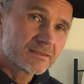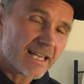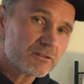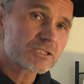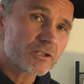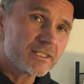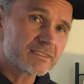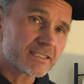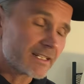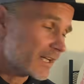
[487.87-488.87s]
That was
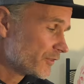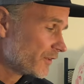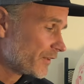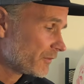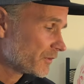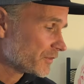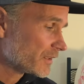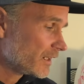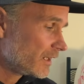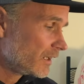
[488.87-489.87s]
crazy. I thought that
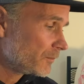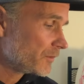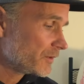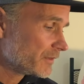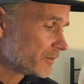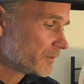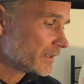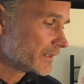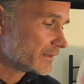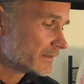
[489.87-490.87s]
was
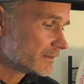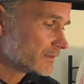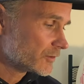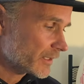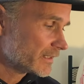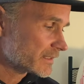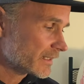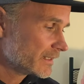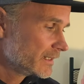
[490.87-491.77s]
unbelievably crazy.